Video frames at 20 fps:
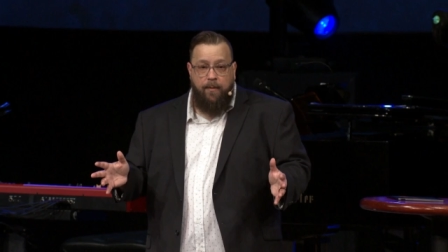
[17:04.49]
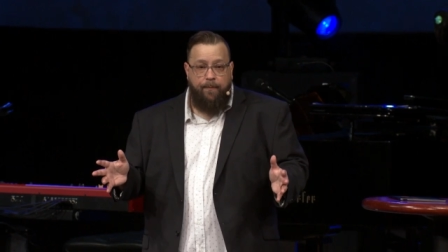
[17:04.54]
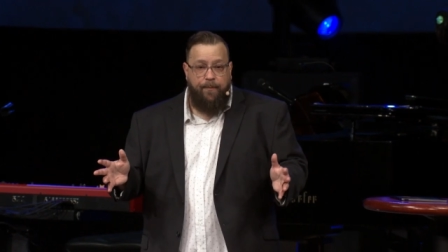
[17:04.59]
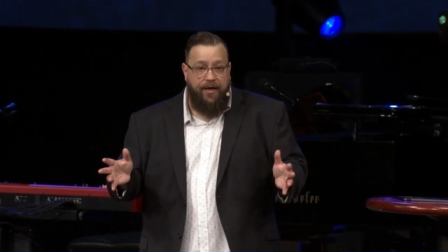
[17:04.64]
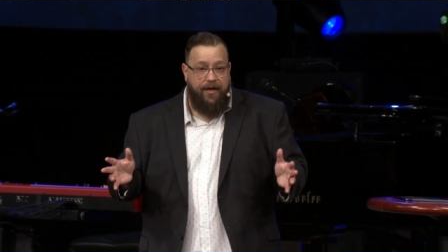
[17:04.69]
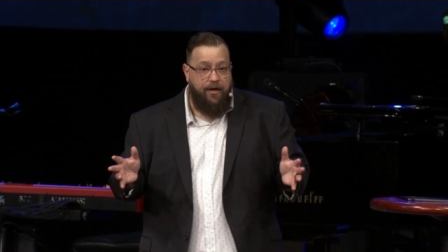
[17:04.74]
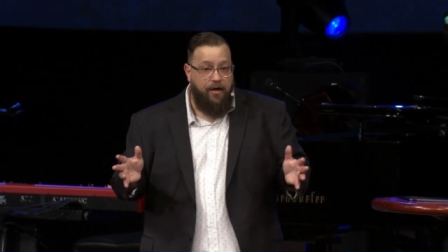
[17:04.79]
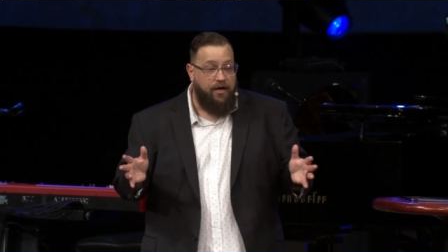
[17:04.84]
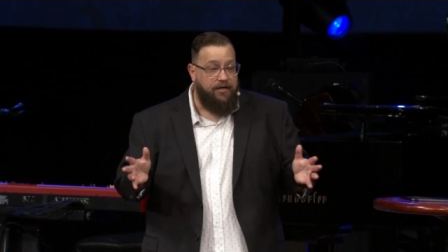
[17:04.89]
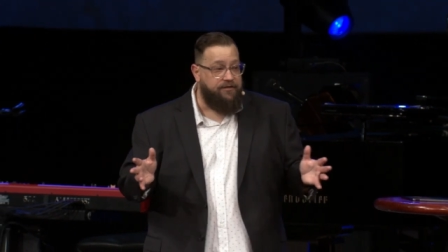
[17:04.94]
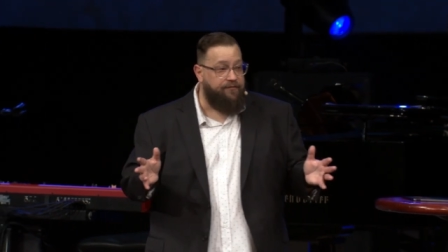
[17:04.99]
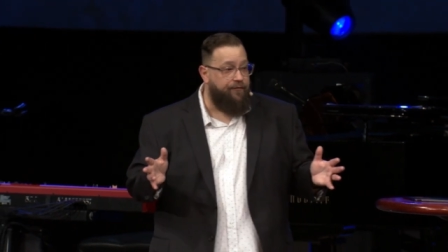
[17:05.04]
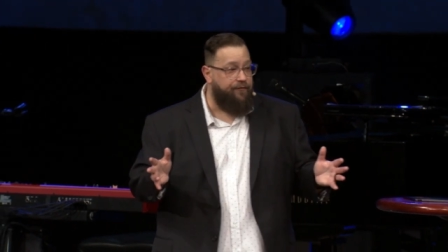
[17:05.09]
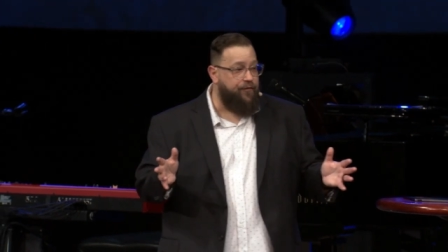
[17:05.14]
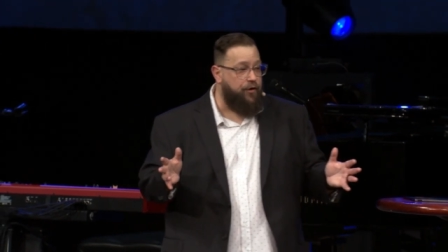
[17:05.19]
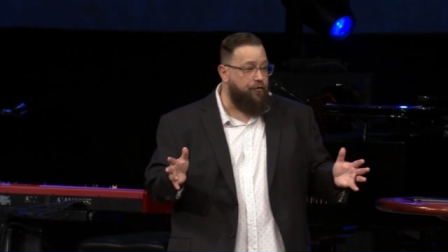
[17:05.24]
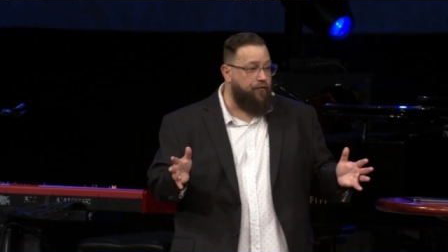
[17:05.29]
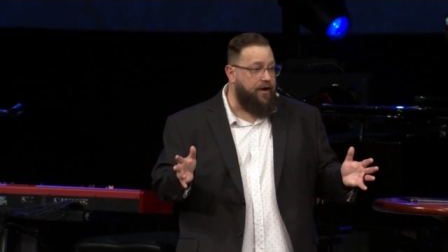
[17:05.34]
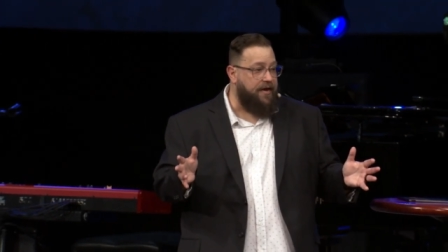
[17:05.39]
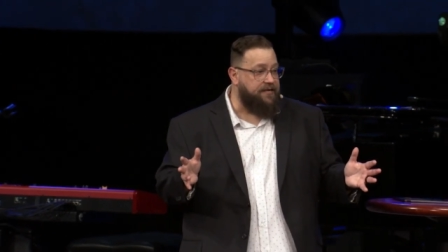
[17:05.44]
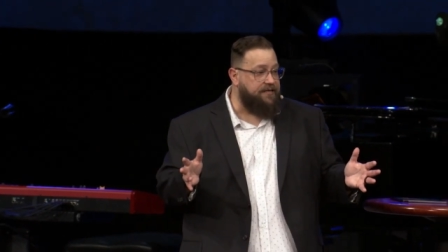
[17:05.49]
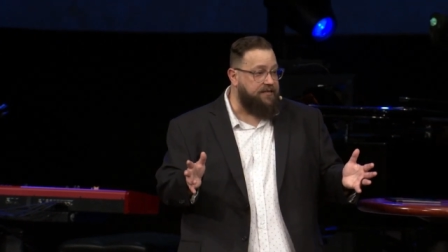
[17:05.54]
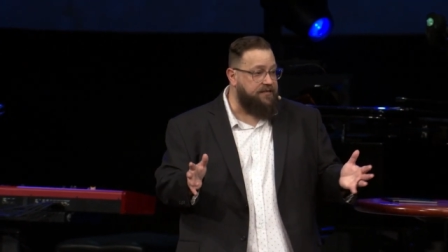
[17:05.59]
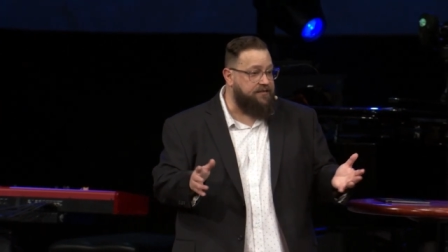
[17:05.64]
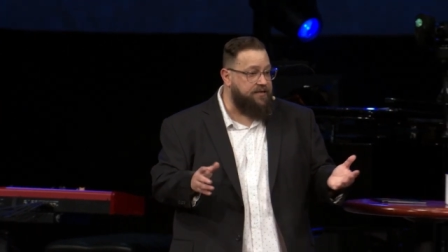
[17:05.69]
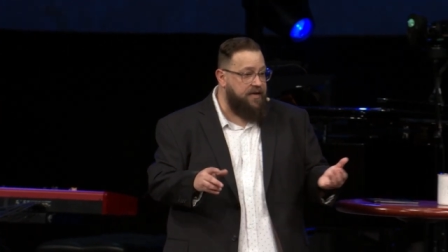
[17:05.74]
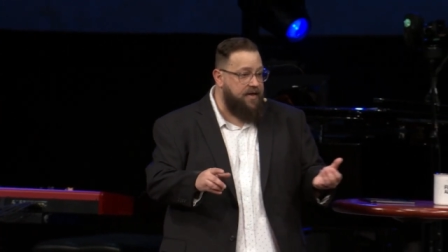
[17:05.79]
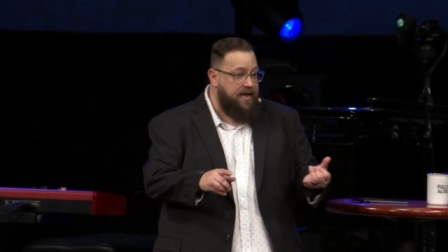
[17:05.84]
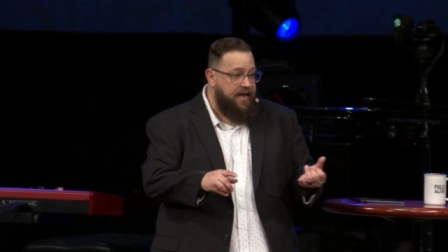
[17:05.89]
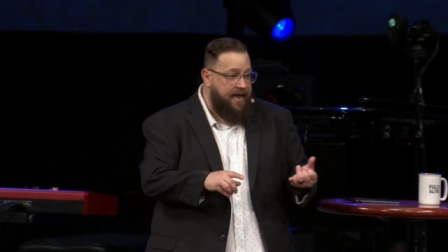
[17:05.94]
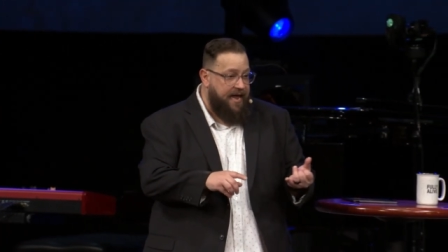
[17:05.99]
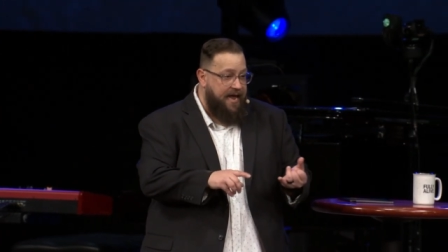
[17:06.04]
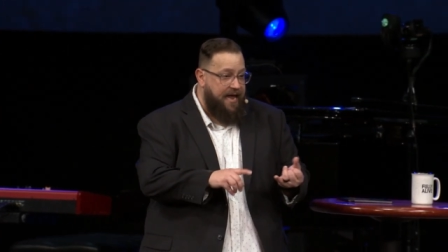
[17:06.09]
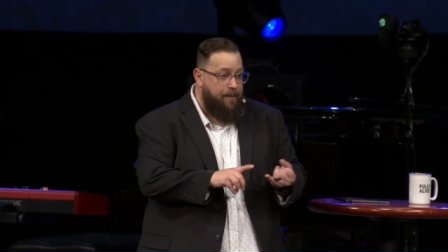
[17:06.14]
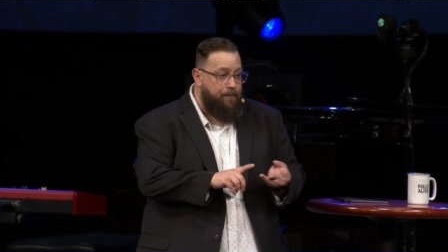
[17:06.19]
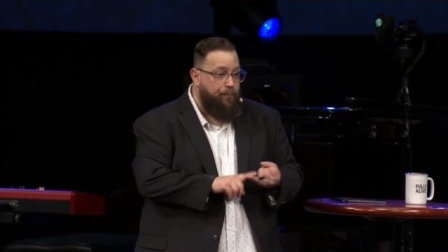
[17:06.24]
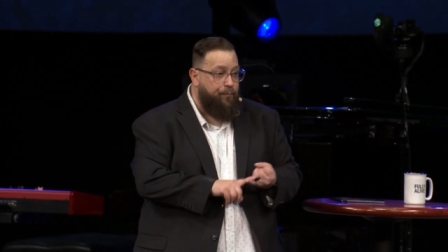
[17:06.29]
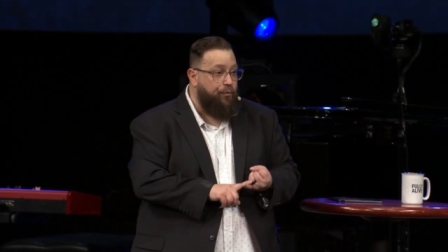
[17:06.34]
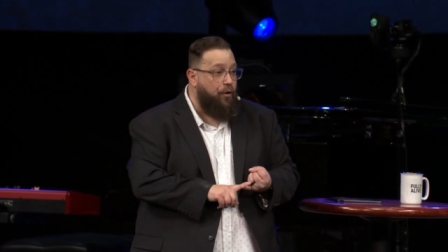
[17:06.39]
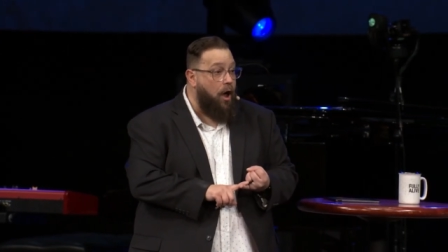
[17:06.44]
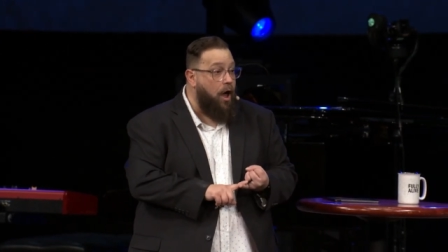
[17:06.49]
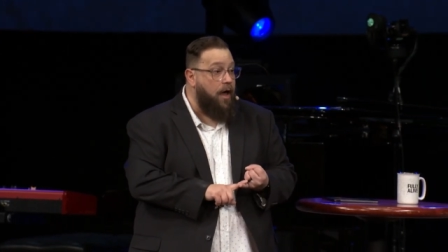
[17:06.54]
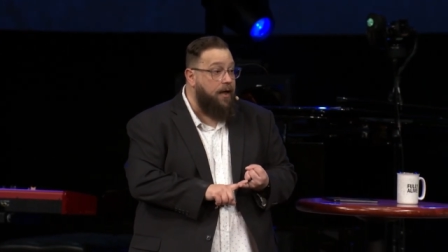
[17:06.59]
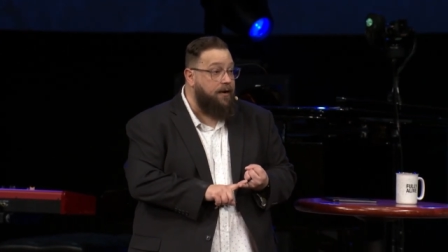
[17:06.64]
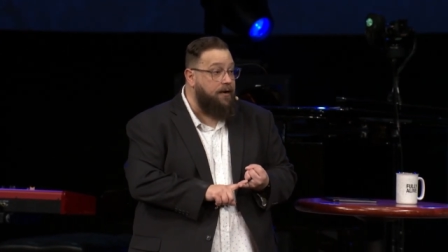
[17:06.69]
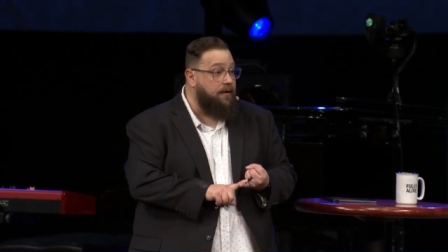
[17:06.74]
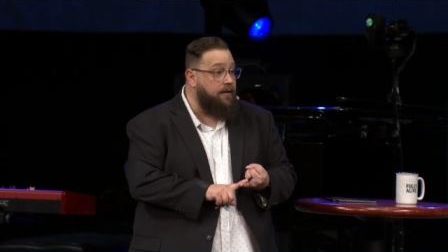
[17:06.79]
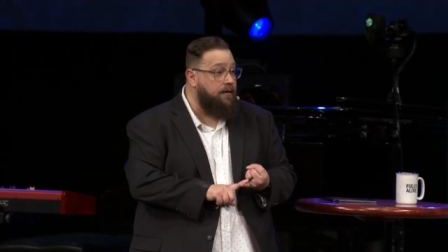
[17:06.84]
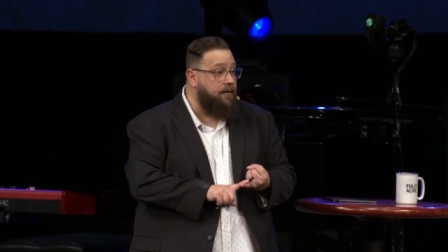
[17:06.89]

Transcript: because of a few reasons. It brought